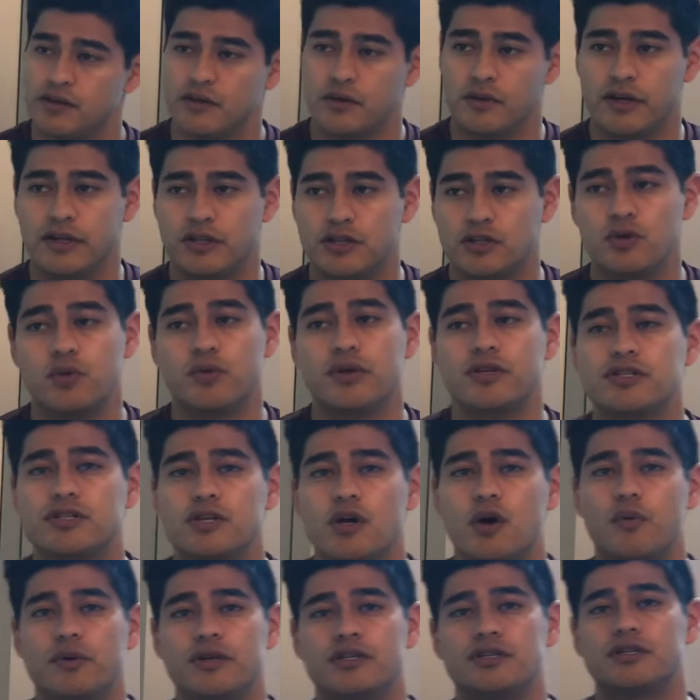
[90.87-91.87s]
in doing
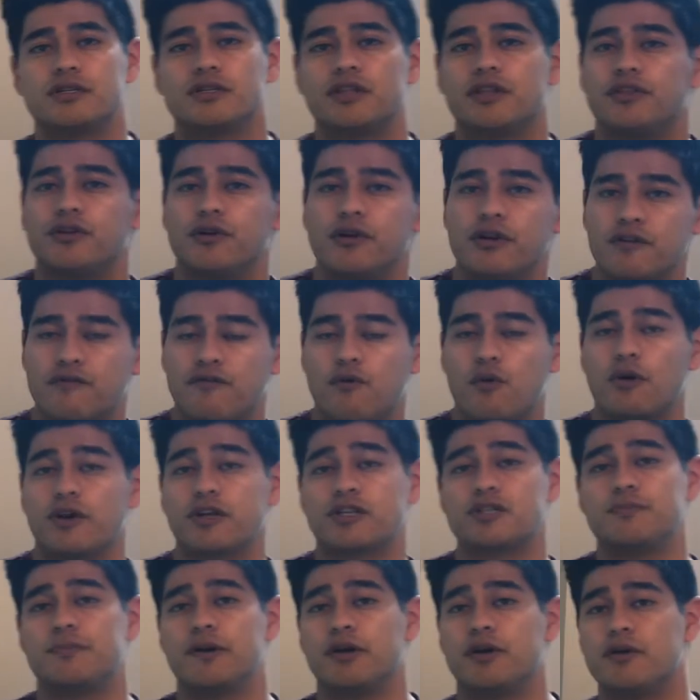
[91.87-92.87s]
so, we took the 34
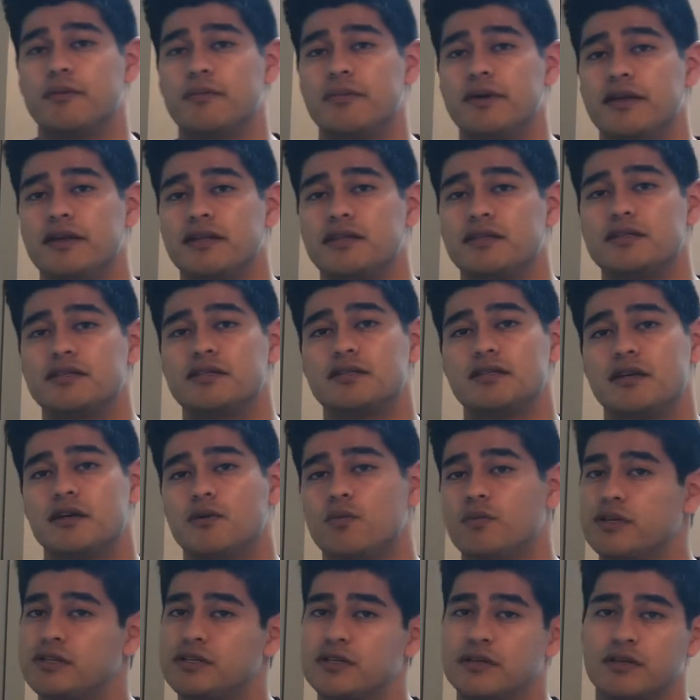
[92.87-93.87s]
experiments,
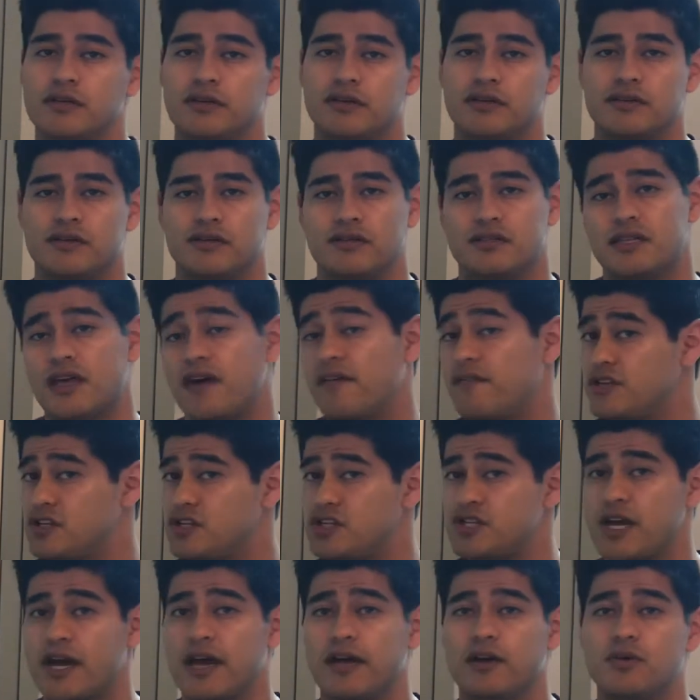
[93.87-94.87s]
we took the 7
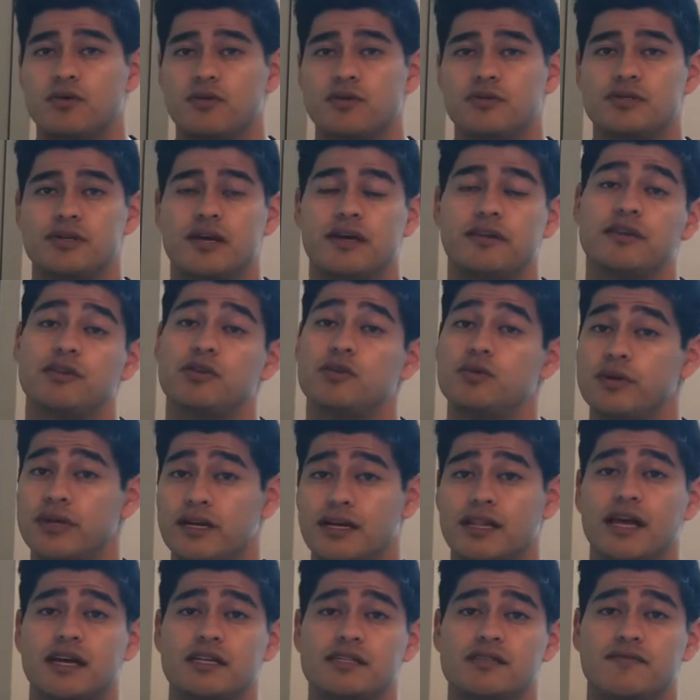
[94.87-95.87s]
channels and the 3
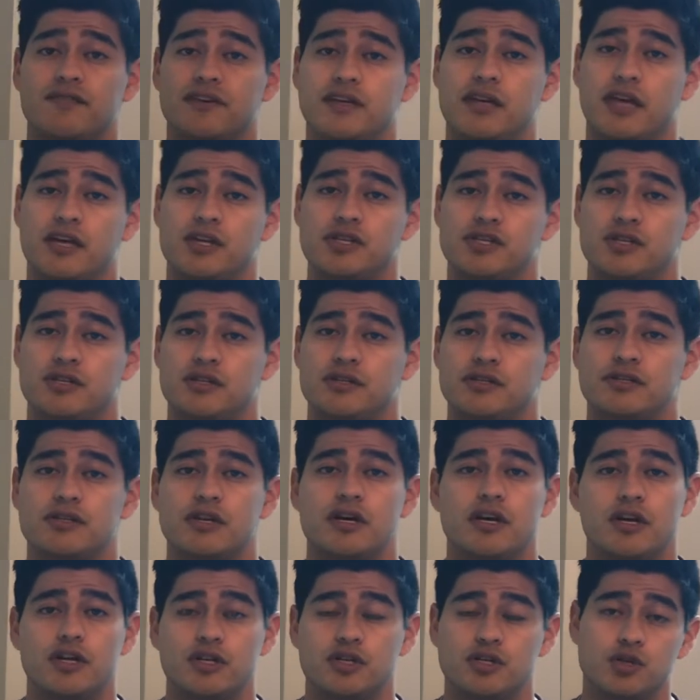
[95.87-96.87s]
classifications
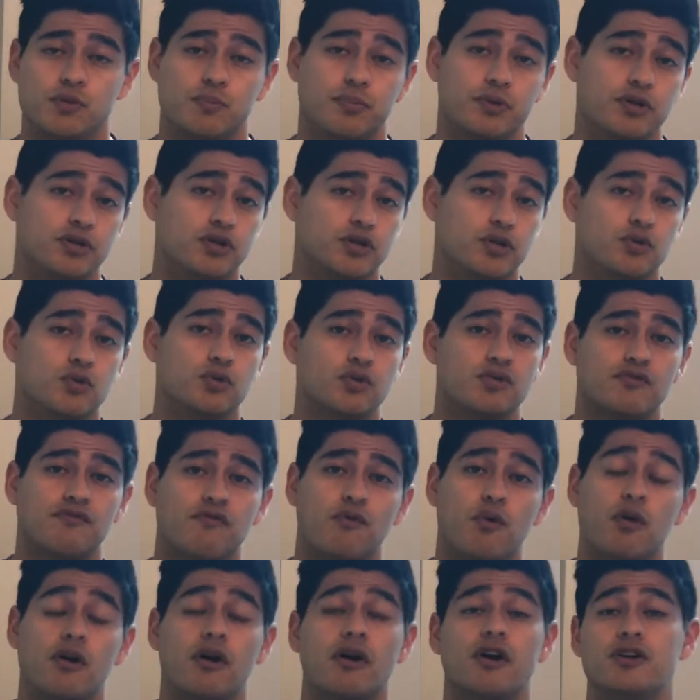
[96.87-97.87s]
to produce
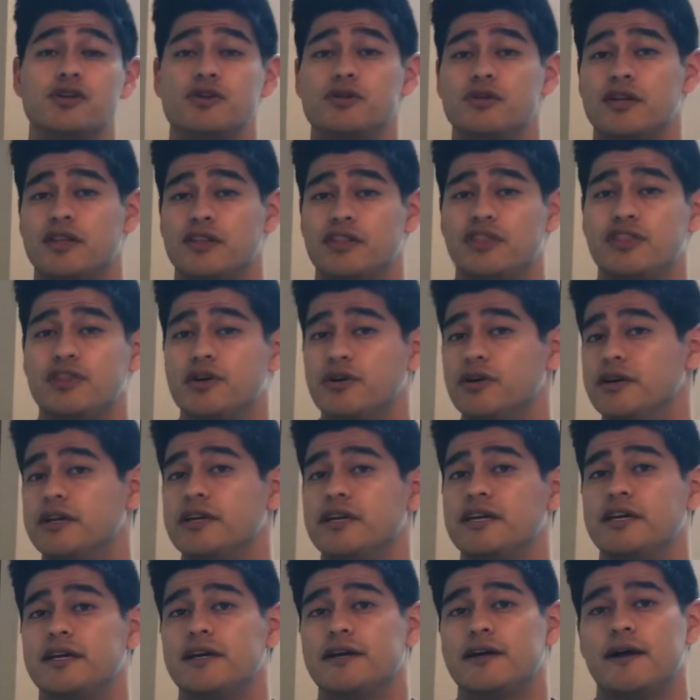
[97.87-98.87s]

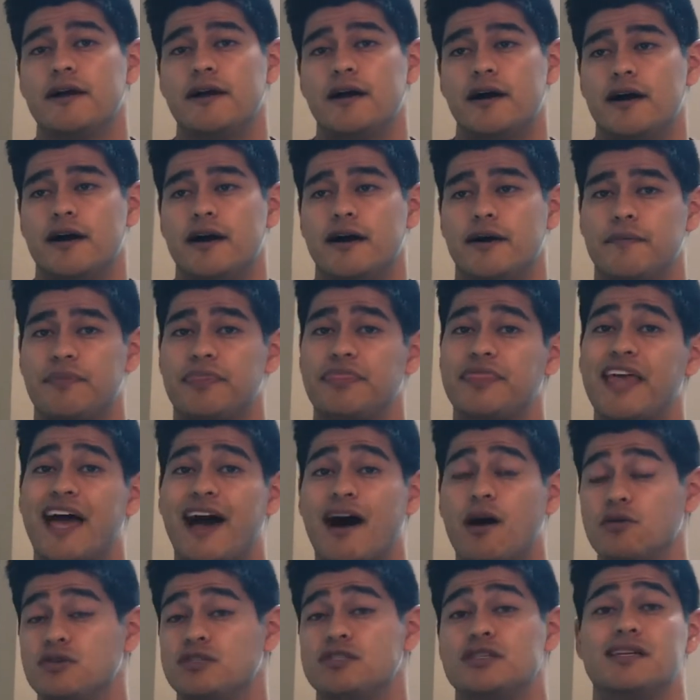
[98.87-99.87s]

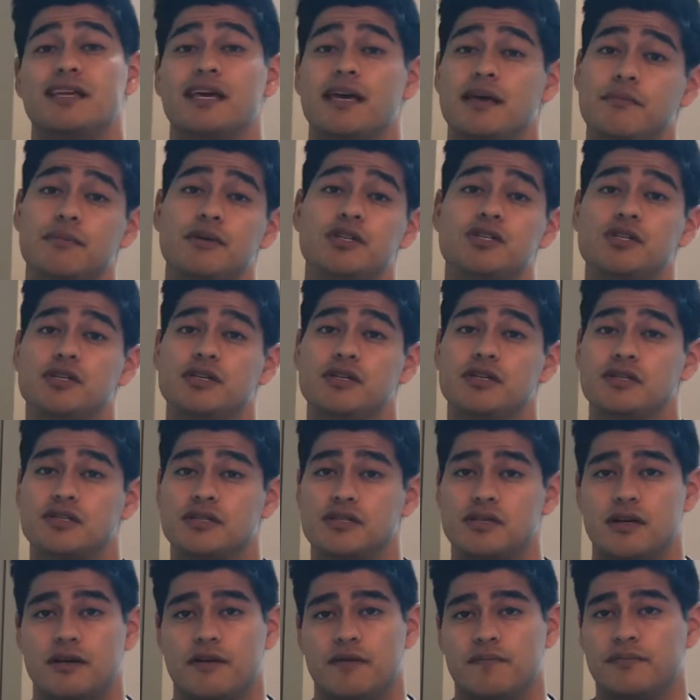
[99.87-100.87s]
430,000
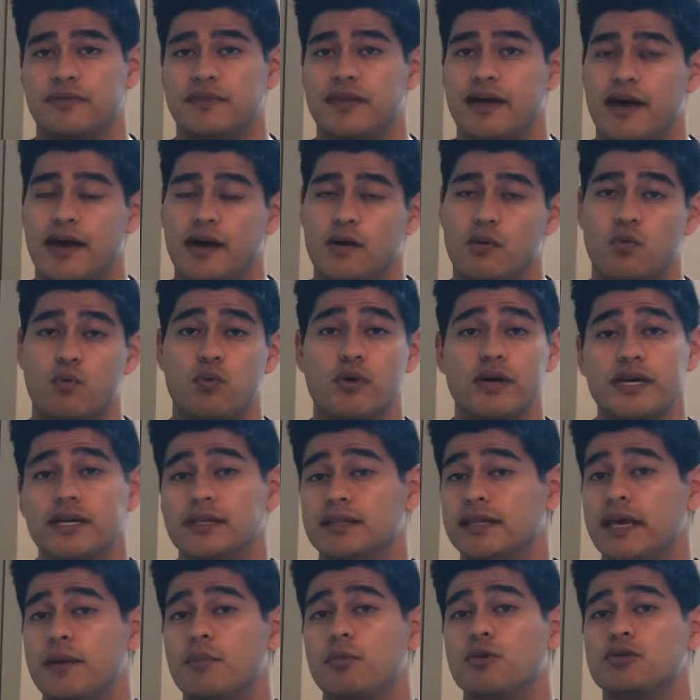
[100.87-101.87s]
images that we
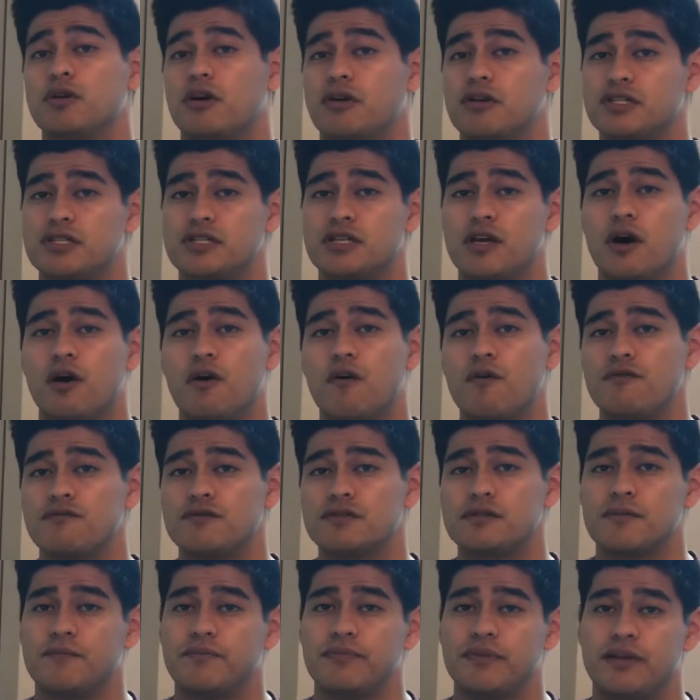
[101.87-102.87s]
labeled
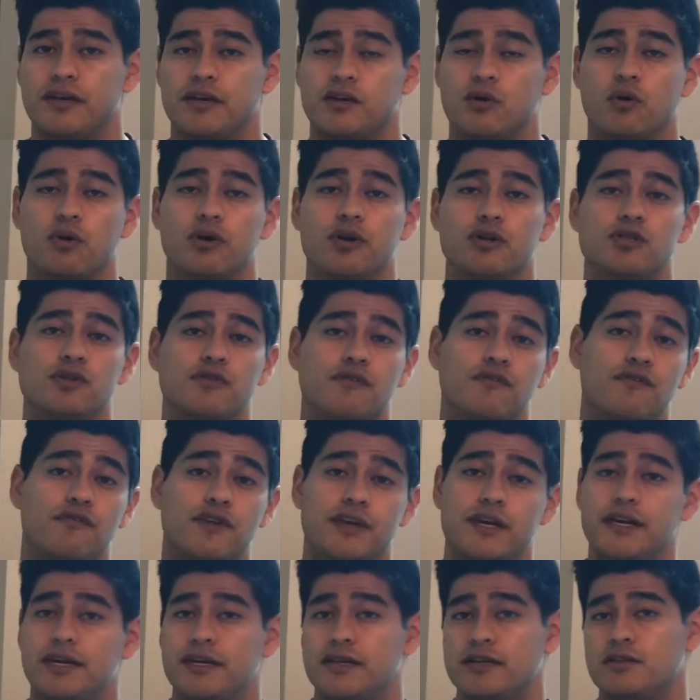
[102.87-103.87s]
ourselves in order to
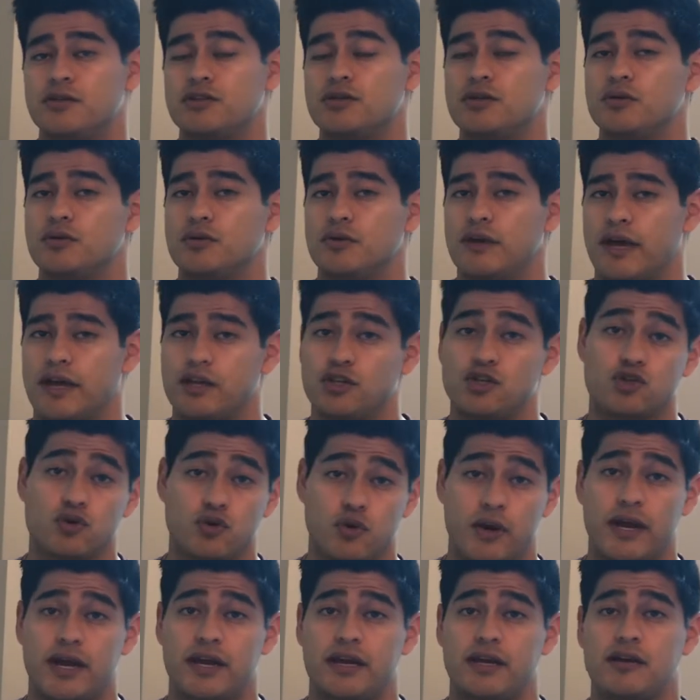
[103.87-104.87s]
feed to and
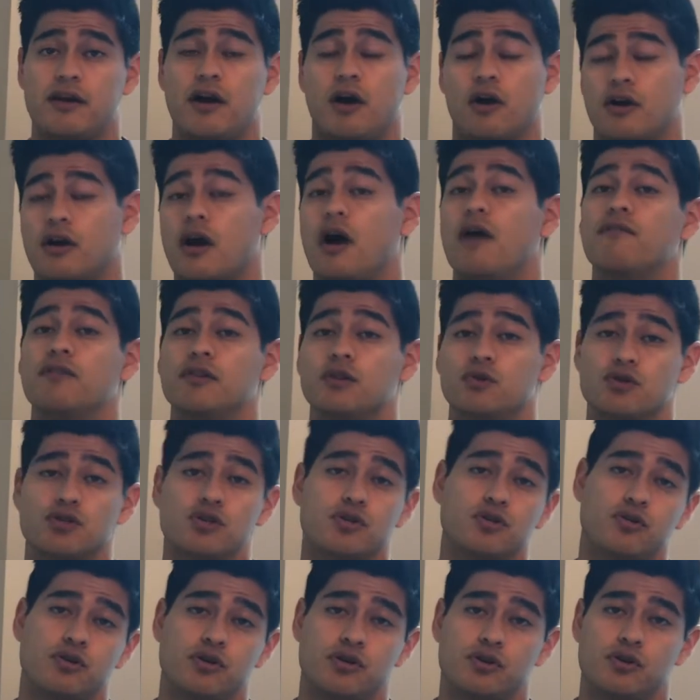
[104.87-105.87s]
train our
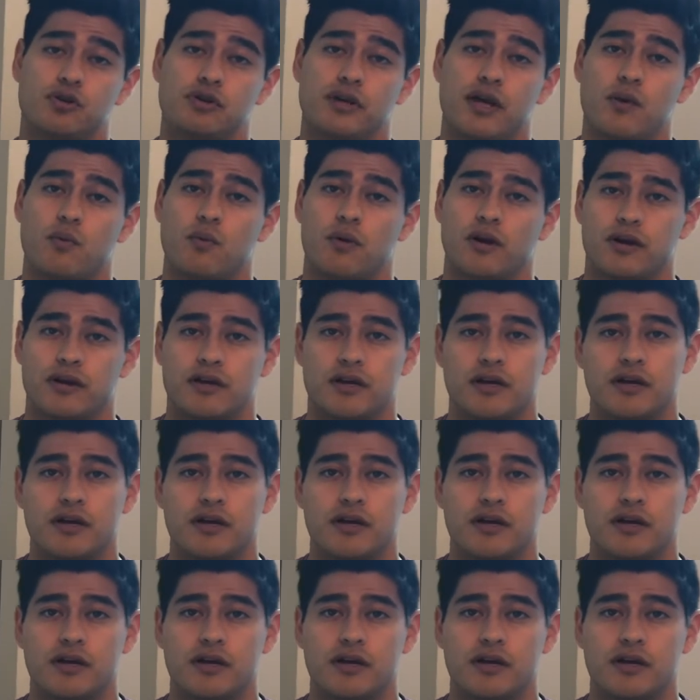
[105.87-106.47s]
convolutional neural network.